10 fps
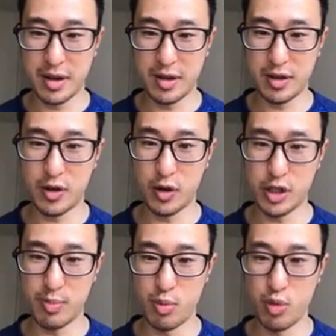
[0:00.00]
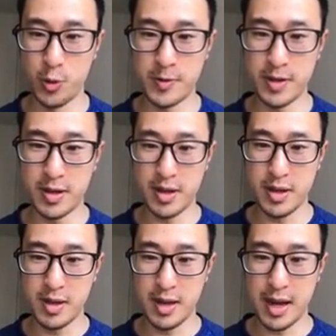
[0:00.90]
so it just moves.
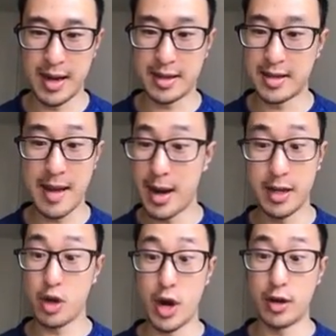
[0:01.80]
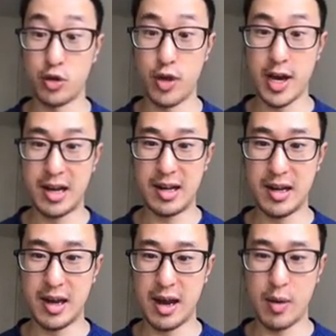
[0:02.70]
And at the time, I didn't know how to do that,
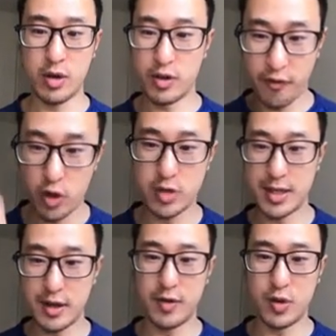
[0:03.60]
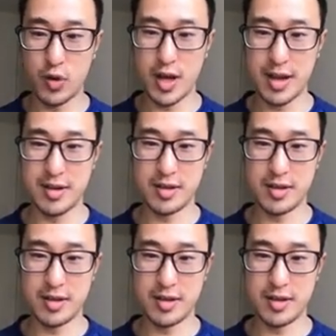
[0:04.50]
and I wanted to force myself to do that.